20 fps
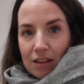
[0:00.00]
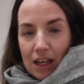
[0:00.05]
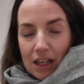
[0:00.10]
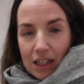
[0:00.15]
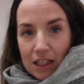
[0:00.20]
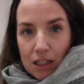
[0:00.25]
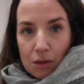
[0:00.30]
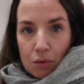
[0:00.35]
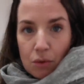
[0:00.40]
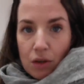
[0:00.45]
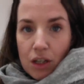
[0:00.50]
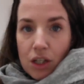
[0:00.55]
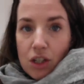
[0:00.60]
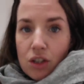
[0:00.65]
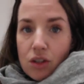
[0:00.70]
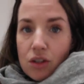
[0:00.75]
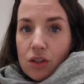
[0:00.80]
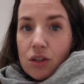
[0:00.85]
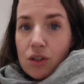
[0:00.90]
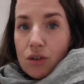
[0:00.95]

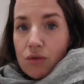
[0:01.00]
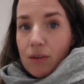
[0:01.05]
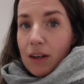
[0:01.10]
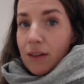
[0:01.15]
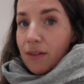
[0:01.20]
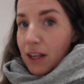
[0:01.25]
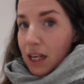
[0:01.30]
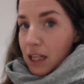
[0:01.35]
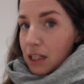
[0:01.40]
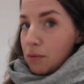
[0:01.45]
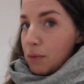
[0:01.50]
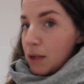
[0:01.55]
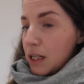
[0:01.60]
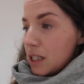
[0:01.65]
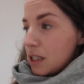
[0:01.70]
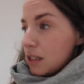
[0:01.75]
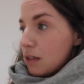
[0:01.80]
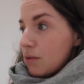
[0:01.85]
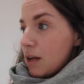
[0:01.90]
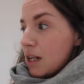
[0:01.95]
aspirations to rent that
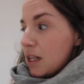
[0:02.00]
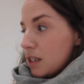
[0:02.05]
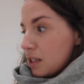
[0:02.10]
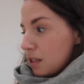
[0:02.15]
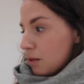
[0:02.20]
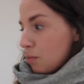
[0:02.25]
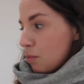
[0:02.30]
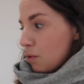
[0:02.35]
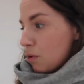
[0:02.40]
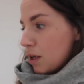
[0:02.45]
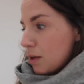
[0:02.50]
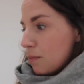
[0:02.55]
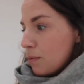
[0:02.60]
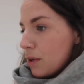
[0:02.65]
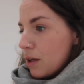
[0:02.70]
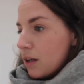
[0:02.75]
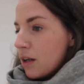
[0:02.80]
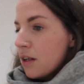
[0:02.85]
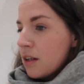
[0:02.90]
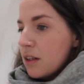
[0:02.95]
space as well at some point,
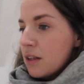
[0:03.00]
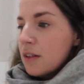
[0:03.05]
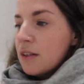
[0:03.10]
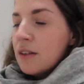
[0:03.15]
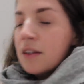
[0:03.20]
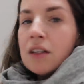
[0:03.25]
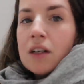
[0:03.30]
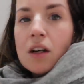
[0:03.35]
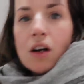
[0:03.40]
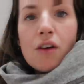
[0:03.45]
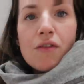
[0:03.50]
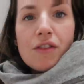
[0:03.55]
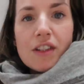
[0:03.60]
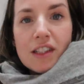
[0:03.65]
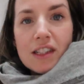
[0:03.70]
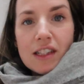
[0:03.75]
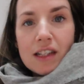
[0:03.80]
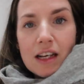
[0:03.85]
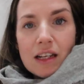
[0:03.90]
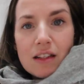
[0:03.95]
but
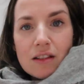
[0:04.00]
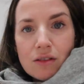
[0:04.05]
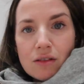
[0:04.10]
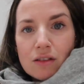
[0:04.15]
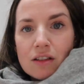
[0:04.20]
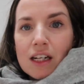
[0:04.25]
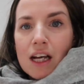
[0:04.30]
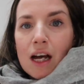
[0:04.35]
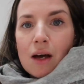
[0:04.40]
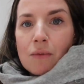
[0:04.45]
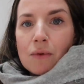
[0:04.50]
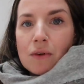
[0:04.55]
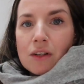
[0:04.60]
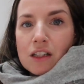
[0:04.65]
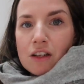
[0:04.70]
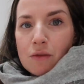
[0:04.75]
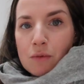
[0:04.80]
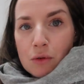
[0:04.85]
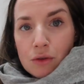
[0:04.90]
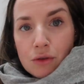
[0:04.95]
obviously that's not gonna happen
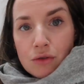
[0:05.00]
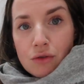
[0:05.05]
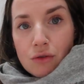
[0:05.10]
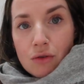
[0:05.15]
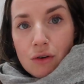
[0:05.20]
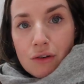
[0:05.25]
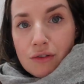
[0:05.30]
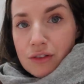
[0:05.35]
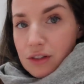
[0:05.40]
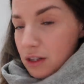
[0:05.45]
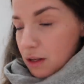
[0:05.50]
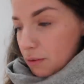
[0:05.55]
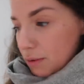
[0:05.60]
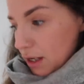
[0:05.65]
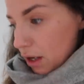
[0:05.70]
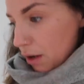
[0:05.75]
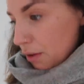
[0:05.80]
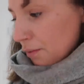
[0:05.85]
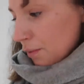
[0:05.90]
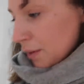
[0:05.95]
because they've blocked the door off, so there we
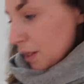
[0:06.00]
go.